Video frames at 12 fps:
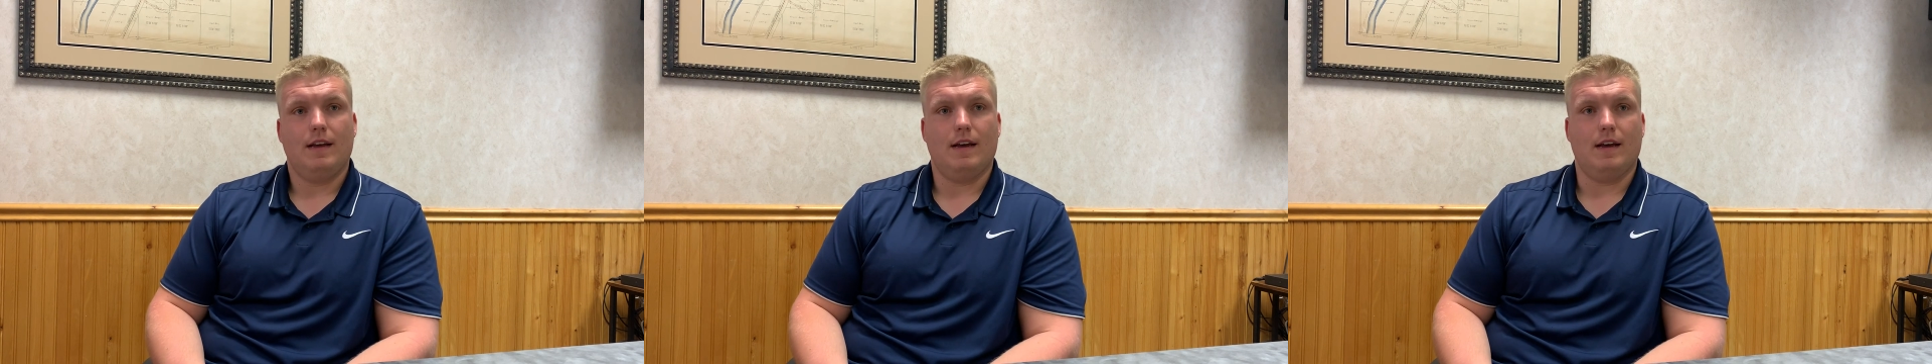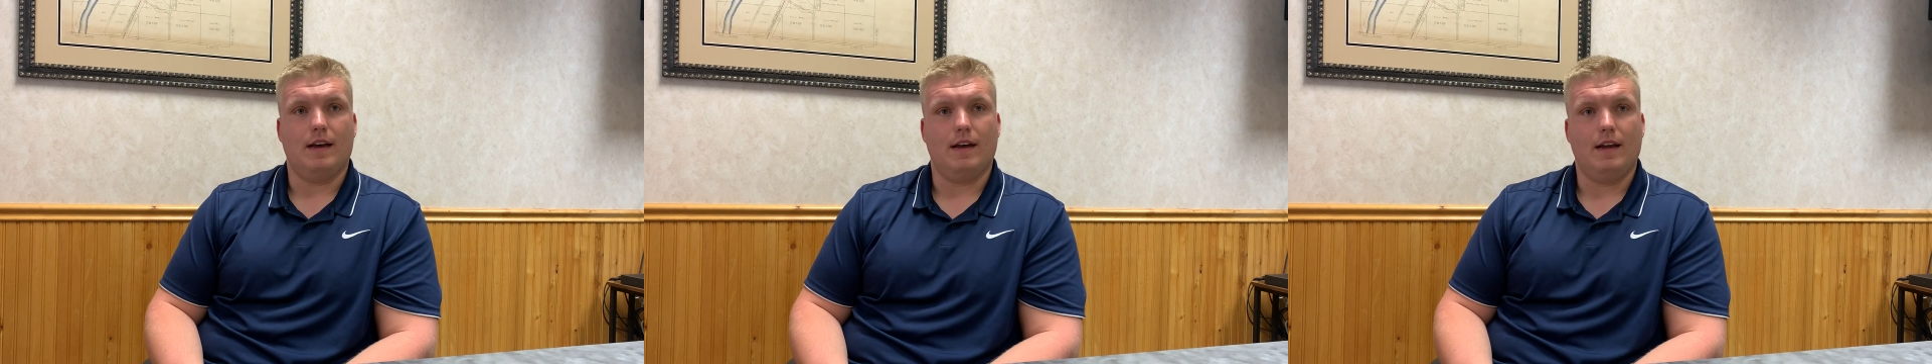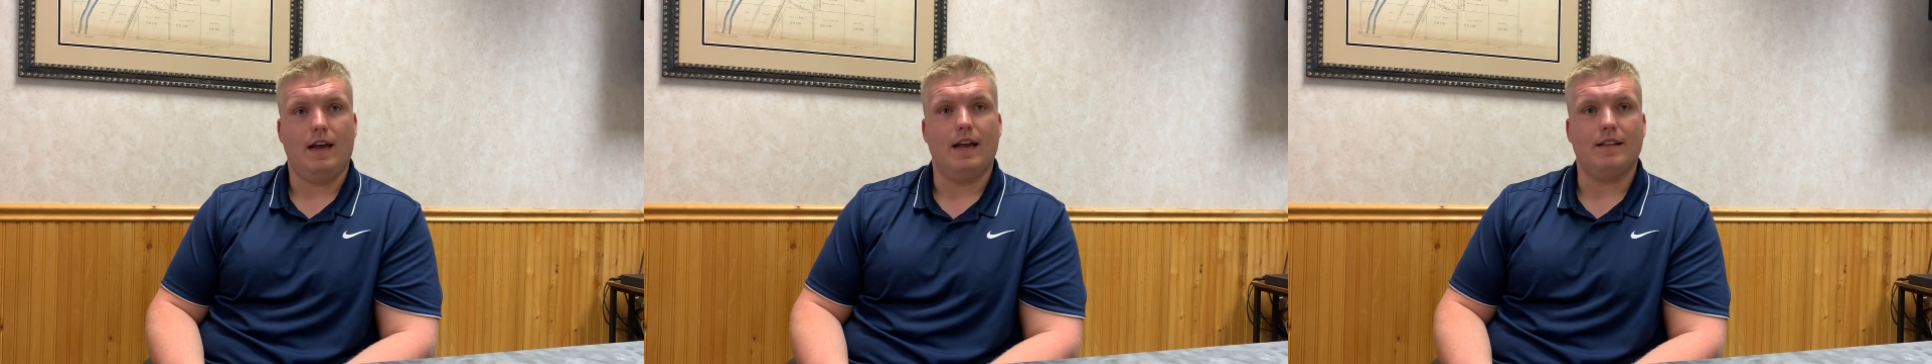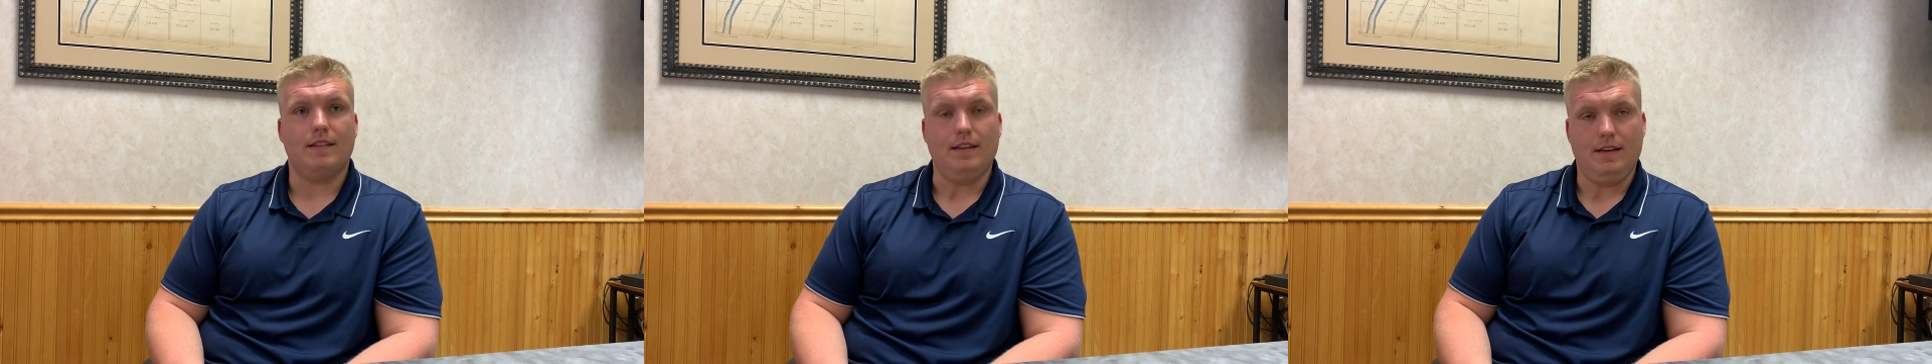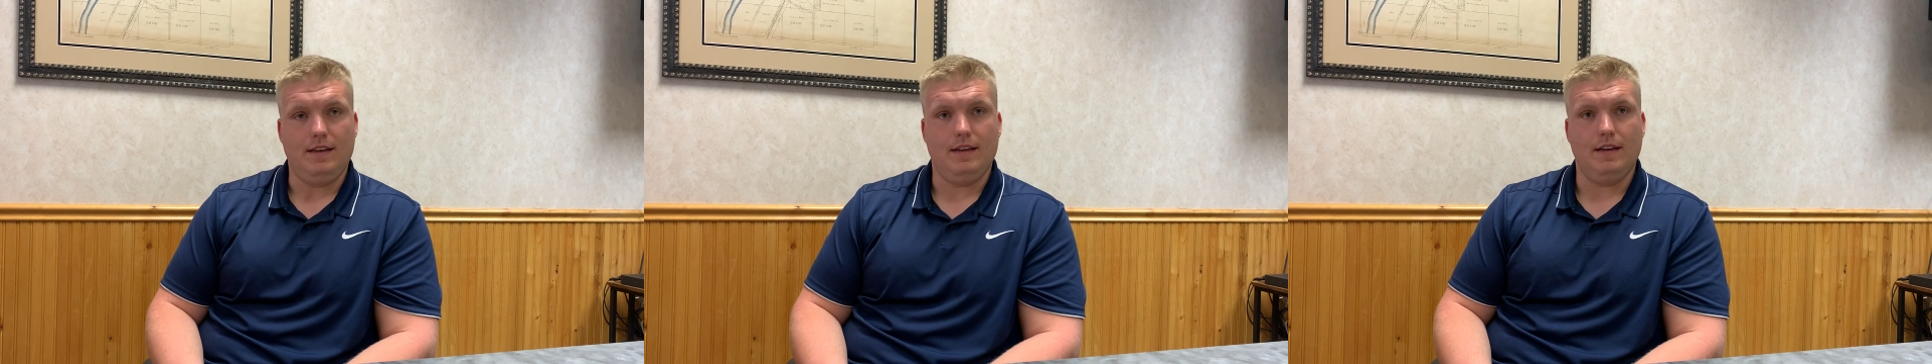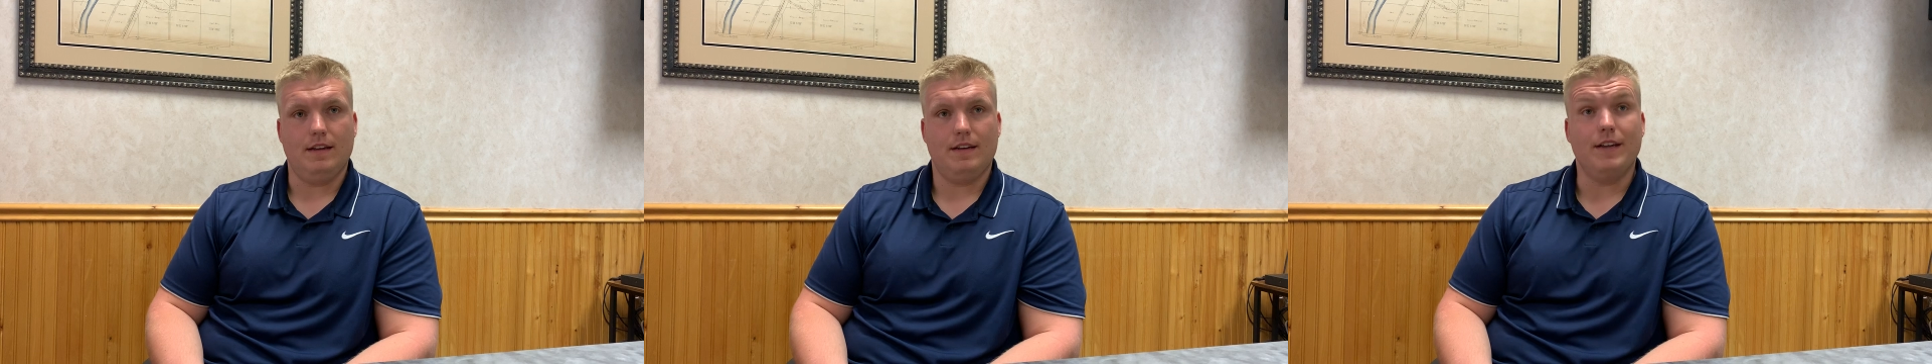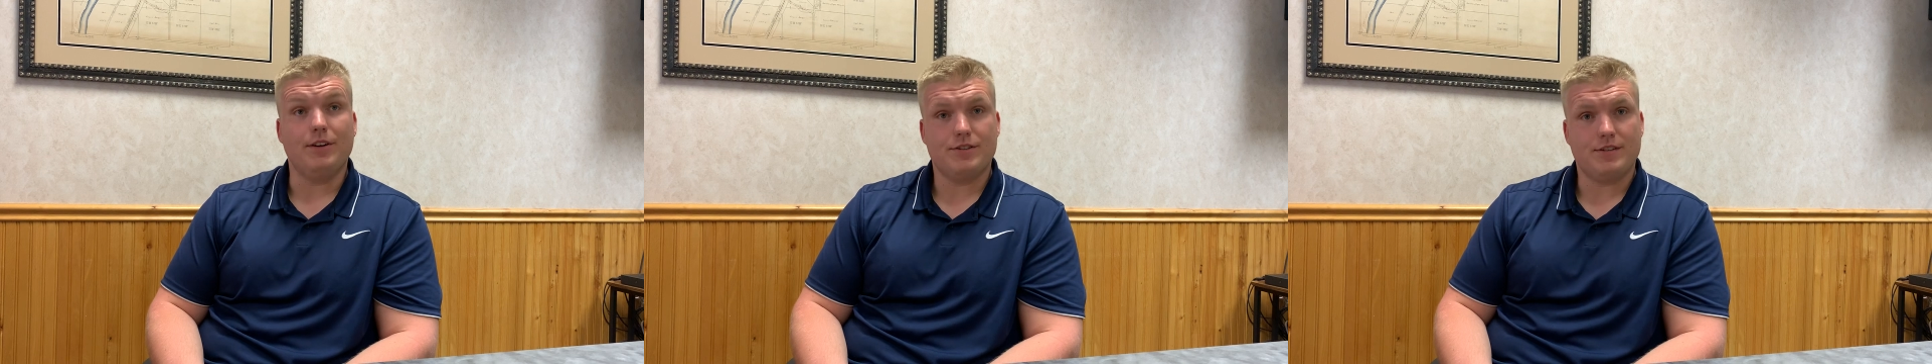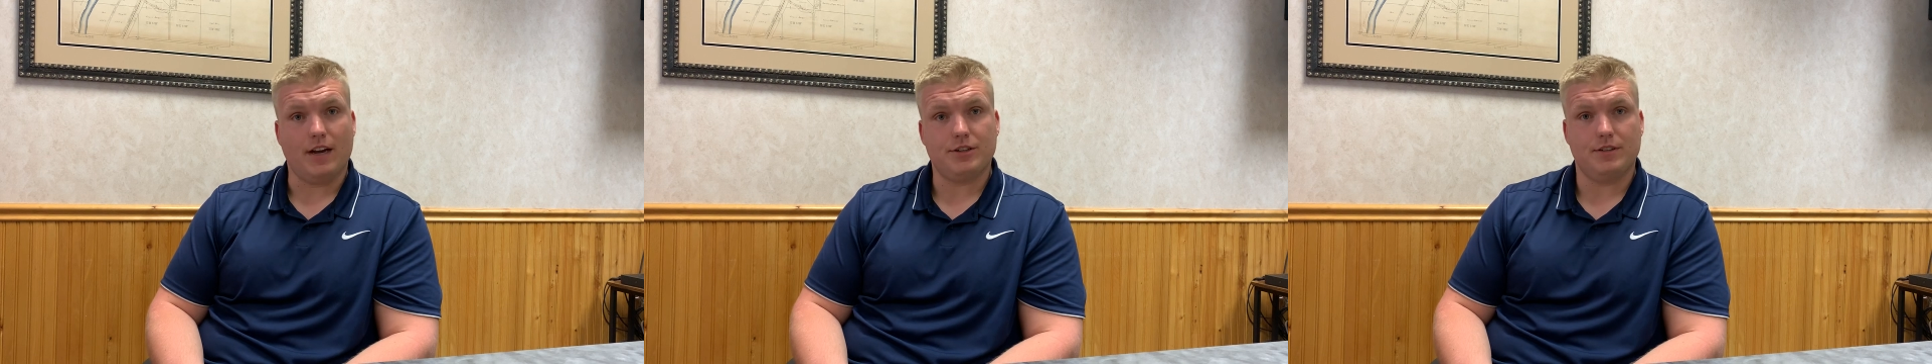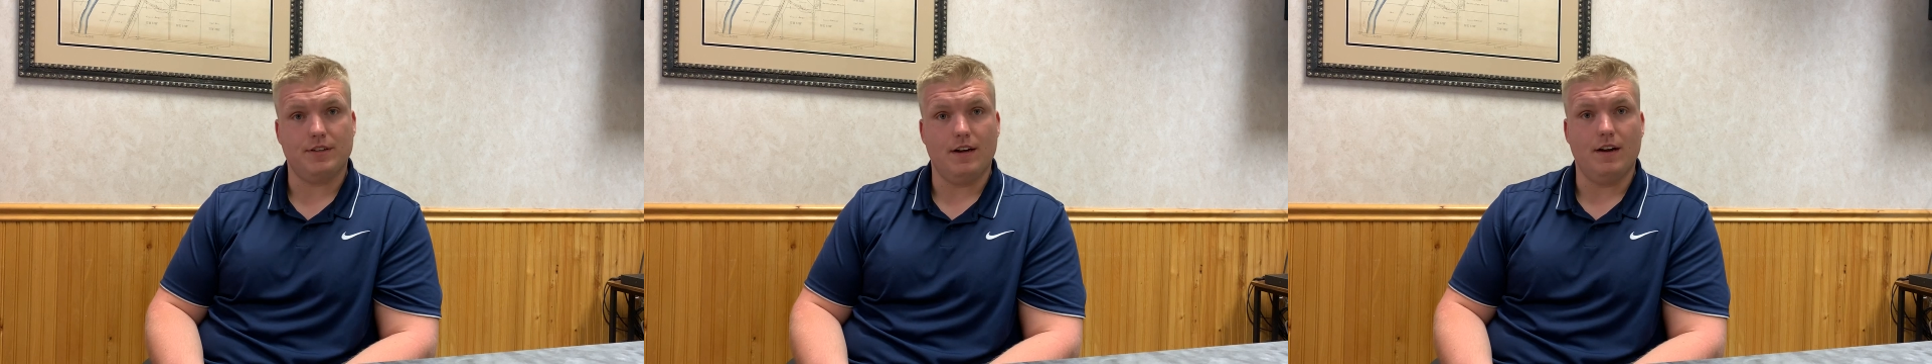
at the intersection